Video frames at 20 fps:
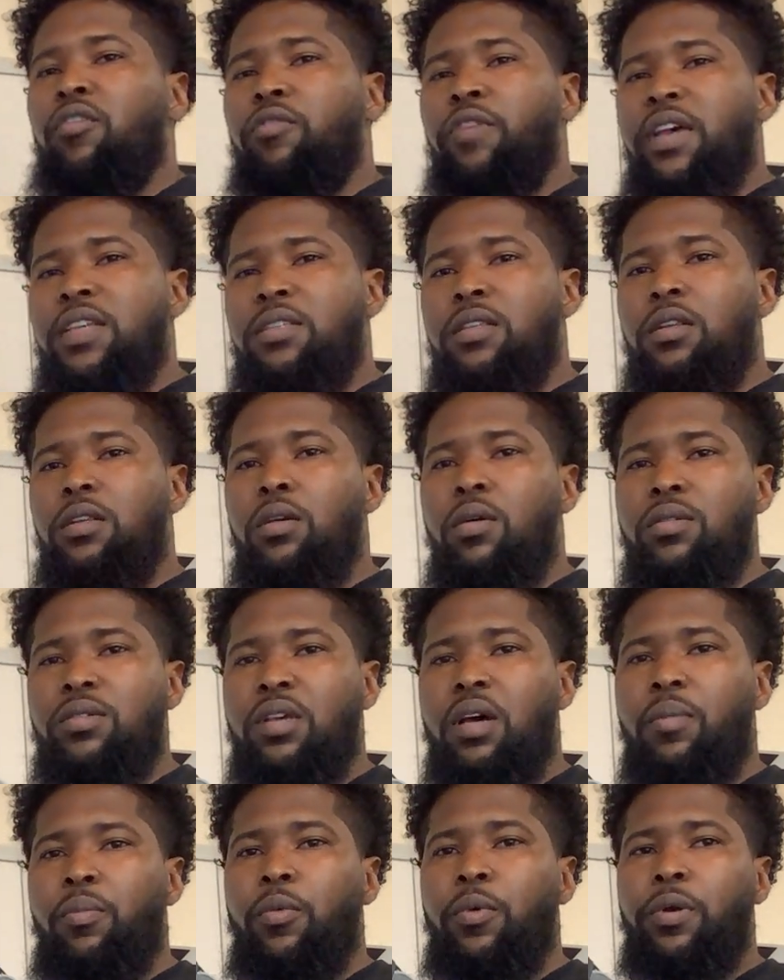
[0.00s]
raising the nose
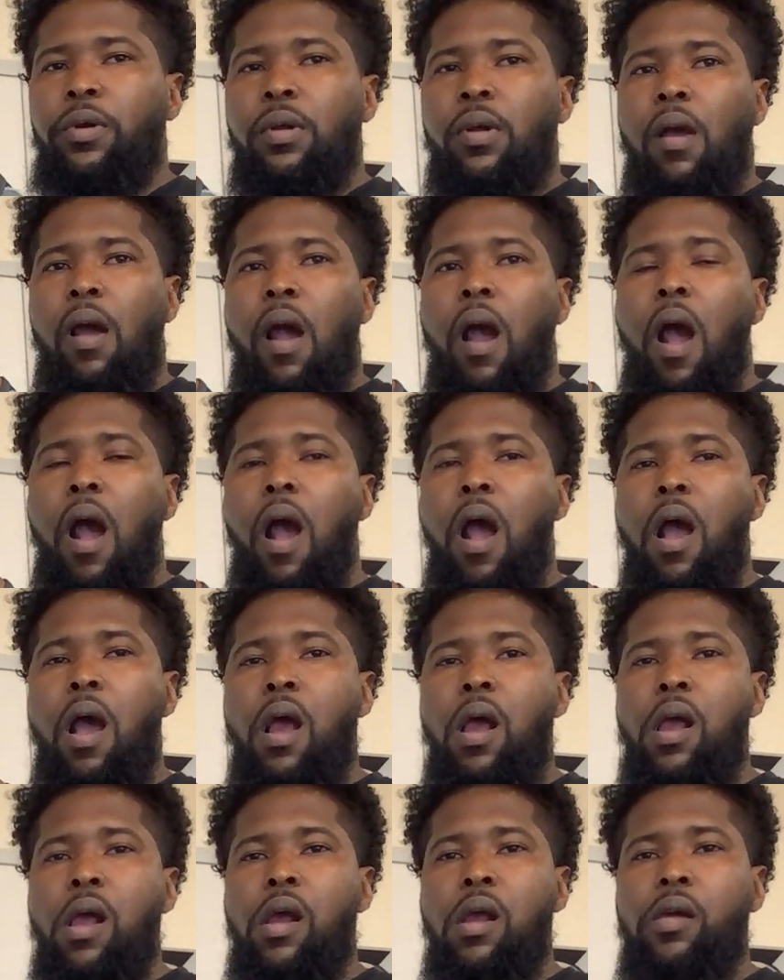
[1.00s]
upward,
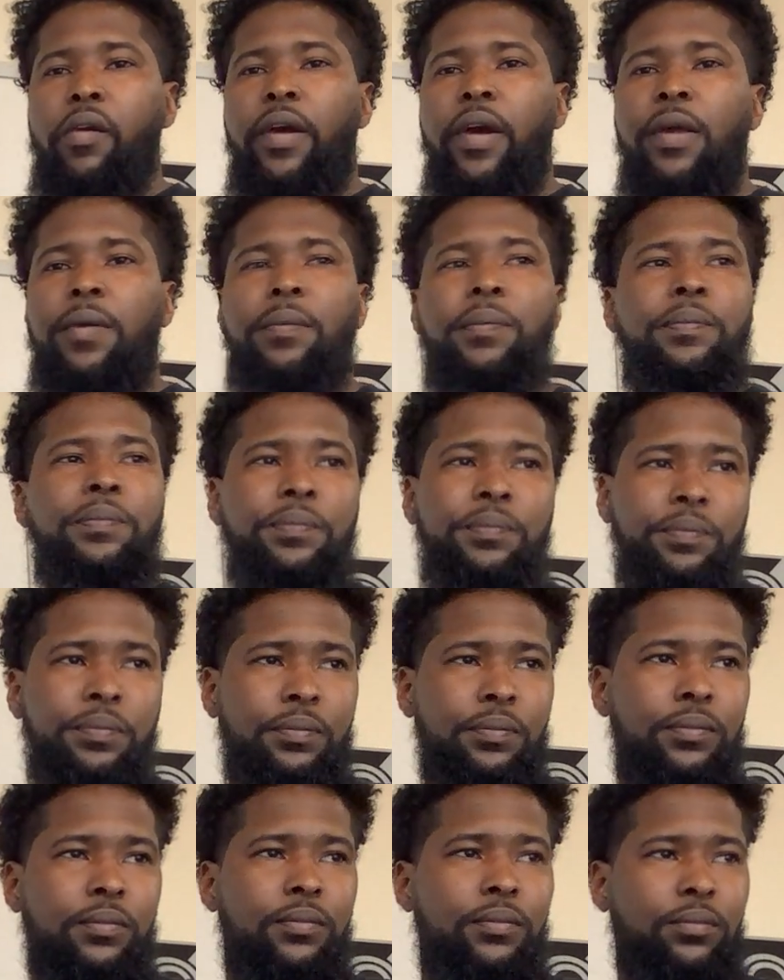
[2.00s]
right?
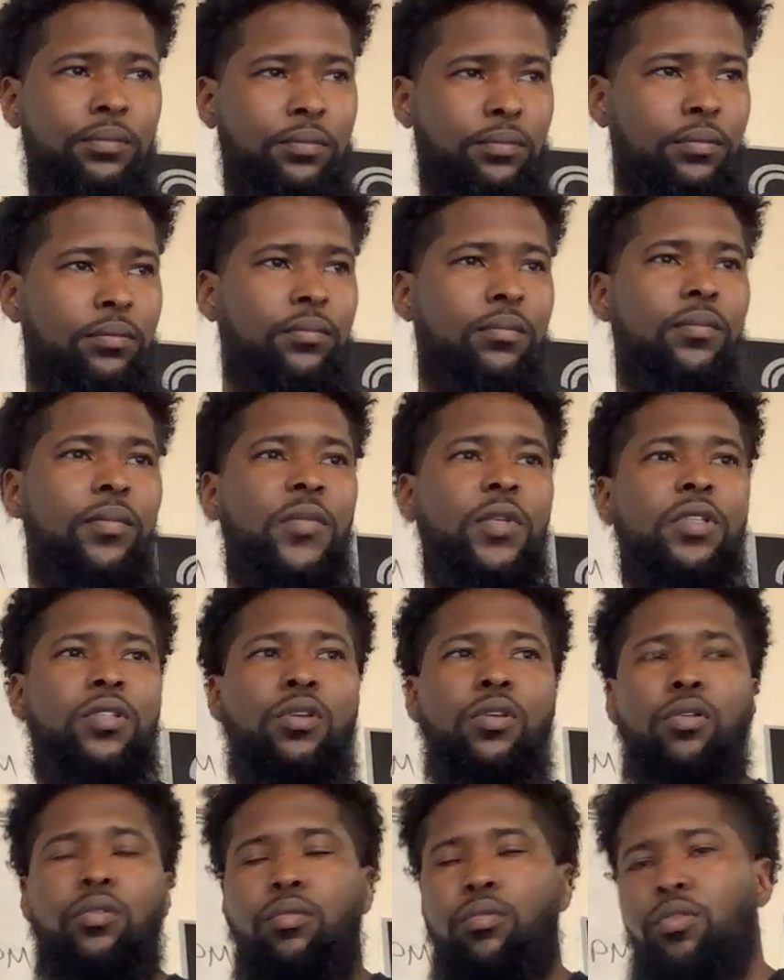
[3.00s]
So
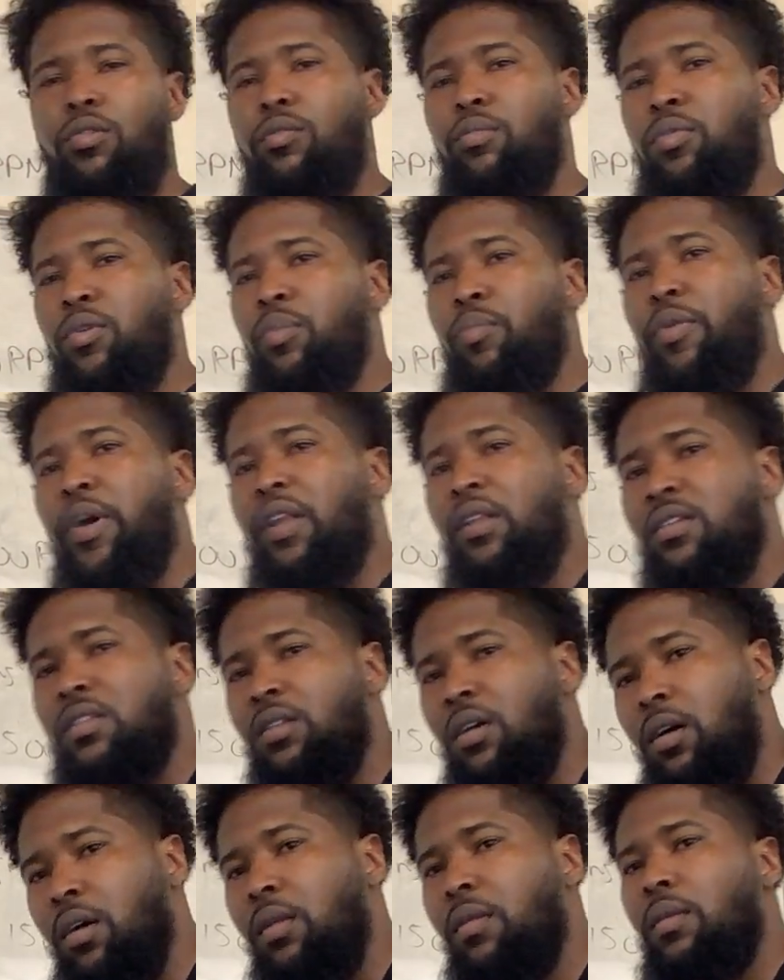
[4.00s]
you break the
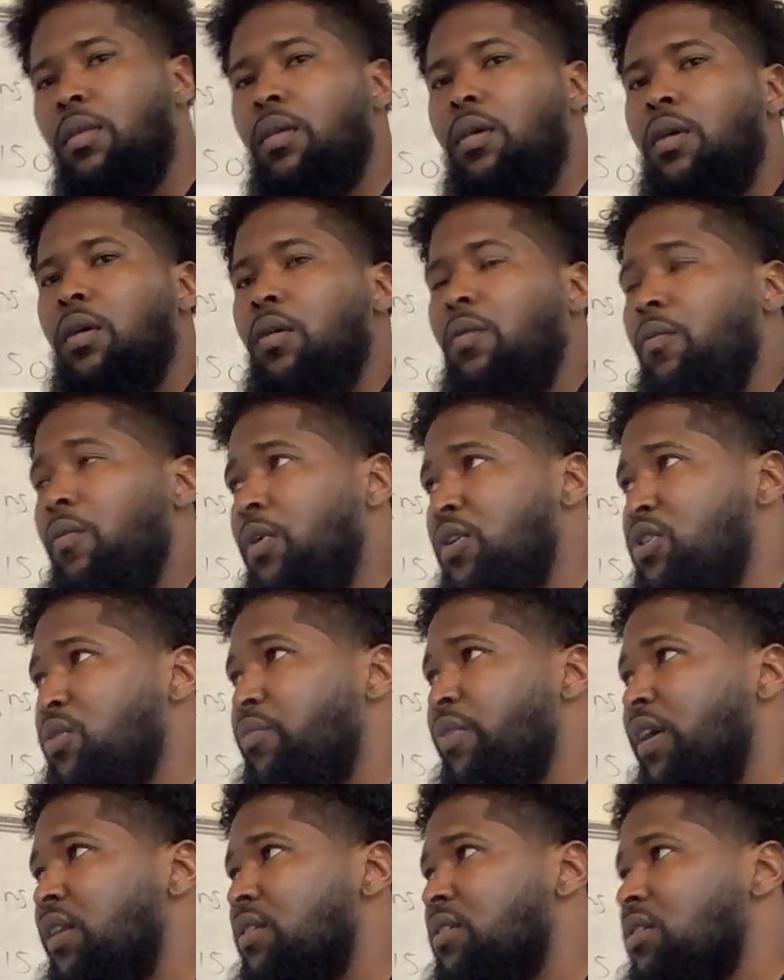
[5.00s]
stall. Once you
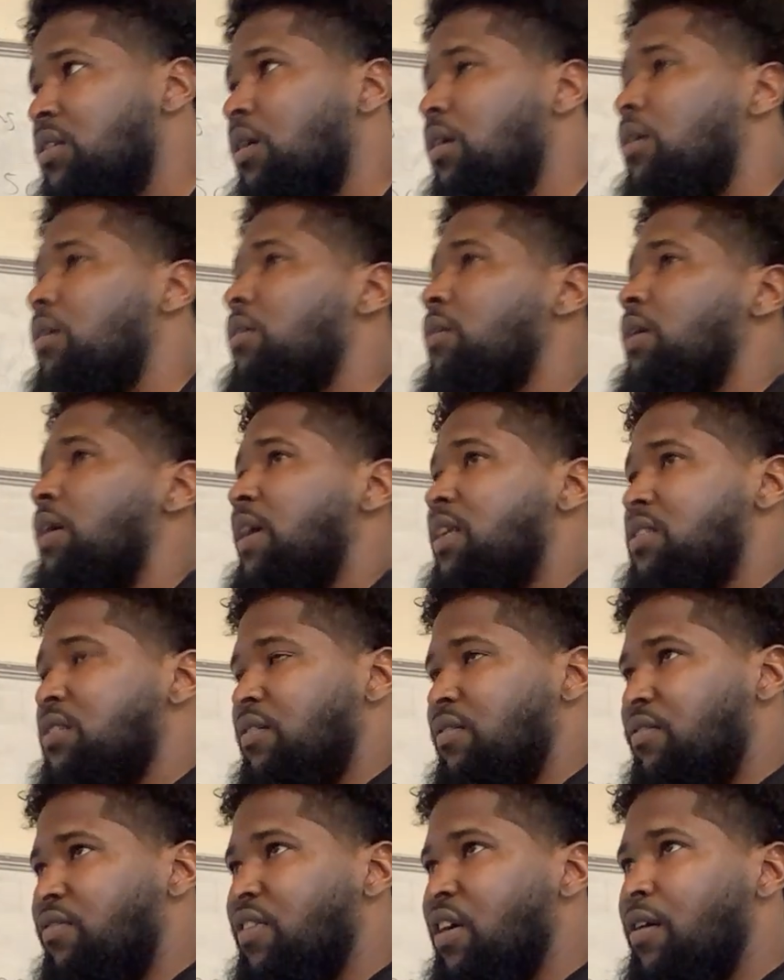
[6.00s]
break the stall, it's a
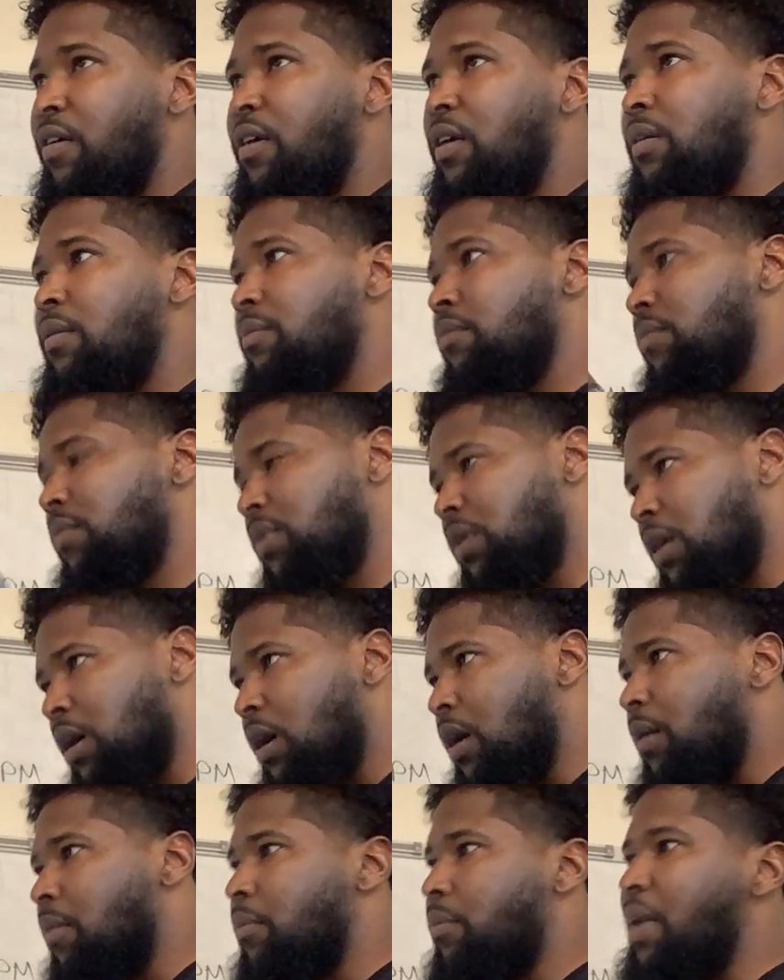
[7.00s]
very
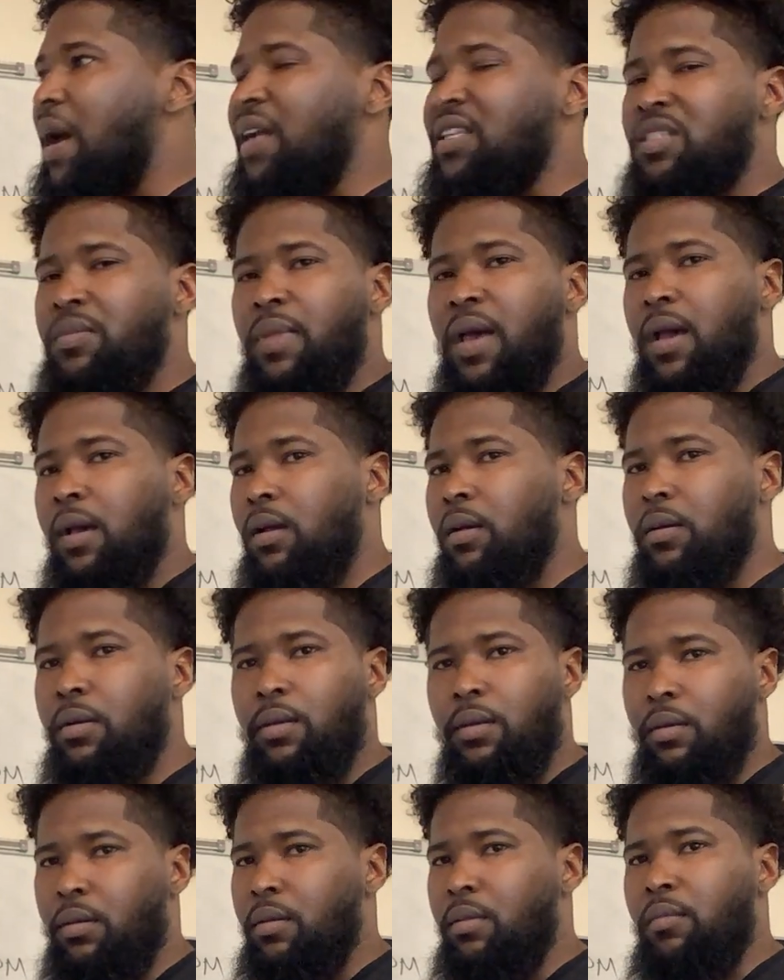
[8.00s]
back-to-back
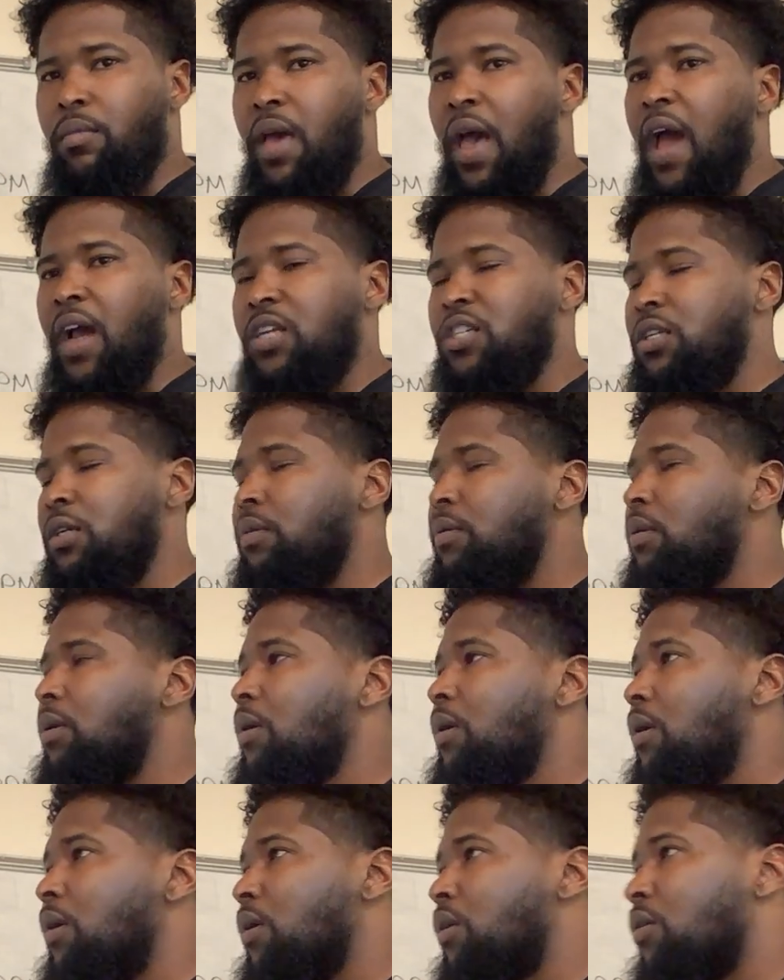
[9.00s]
action.
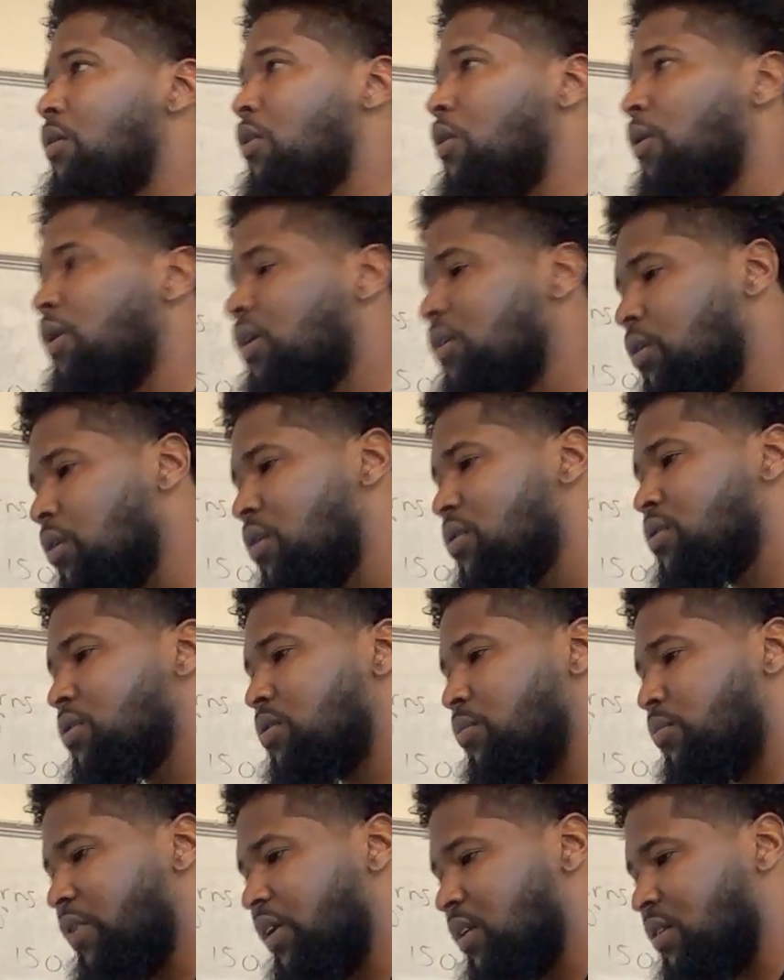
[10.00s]
You lower the nose, you
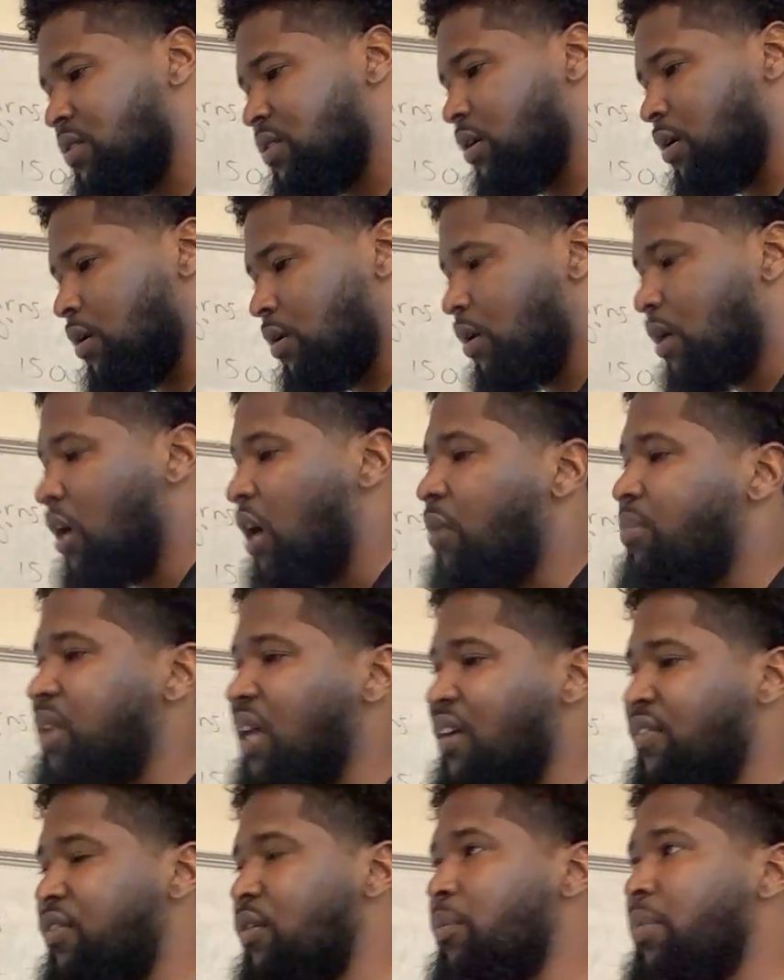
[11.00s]
break the stall, apply
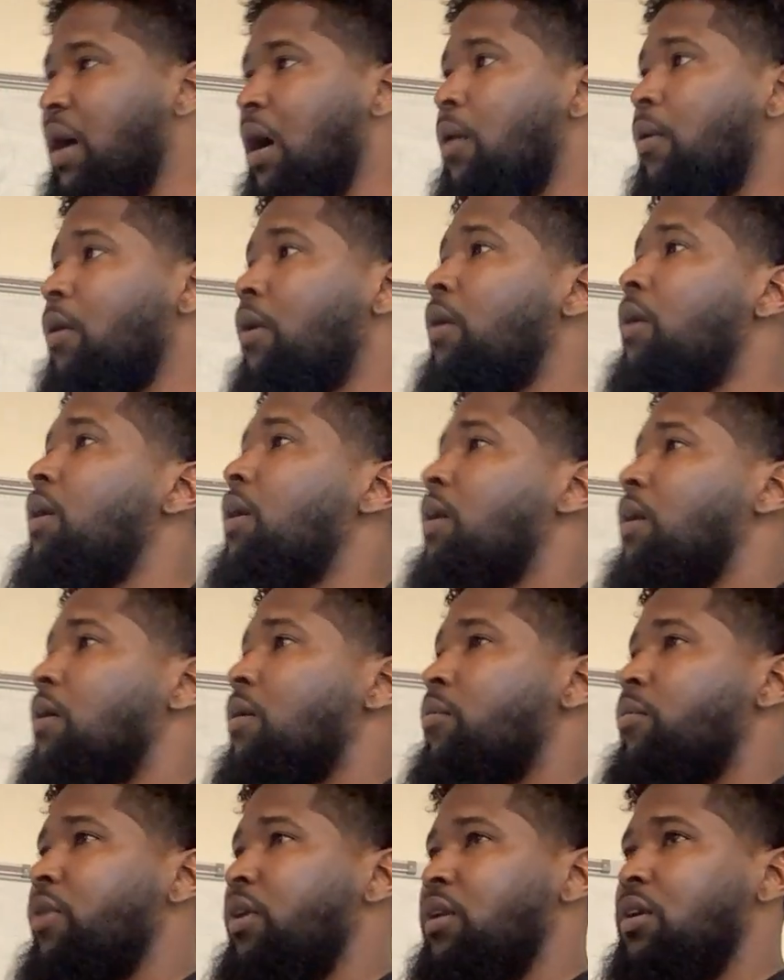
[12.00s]
full power,
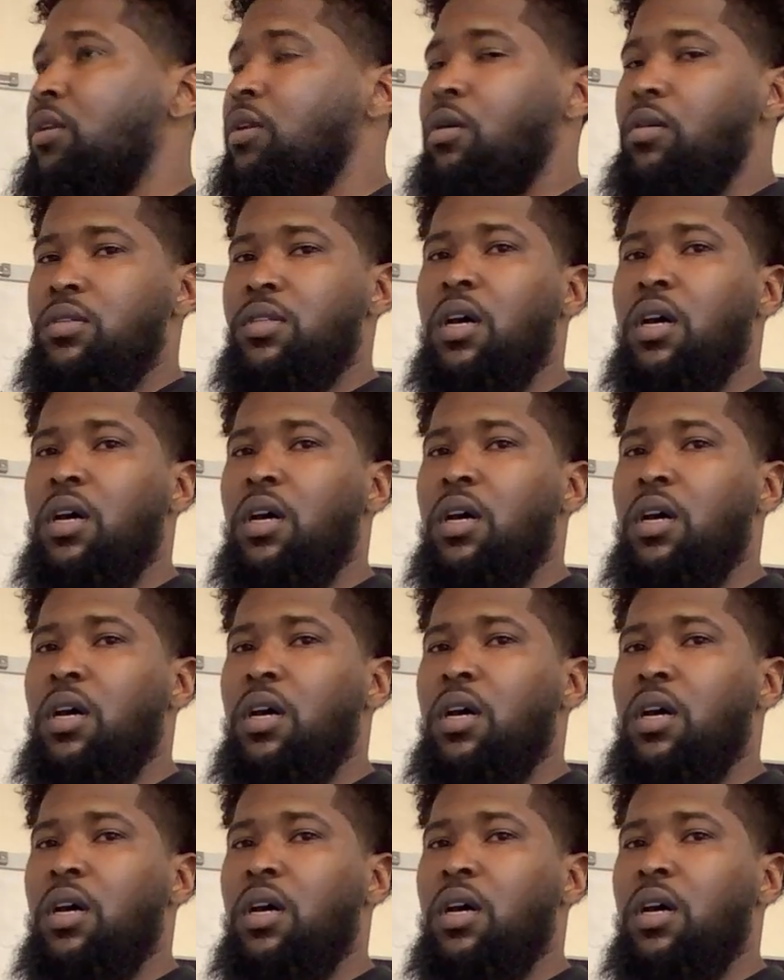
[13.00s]
bring the nose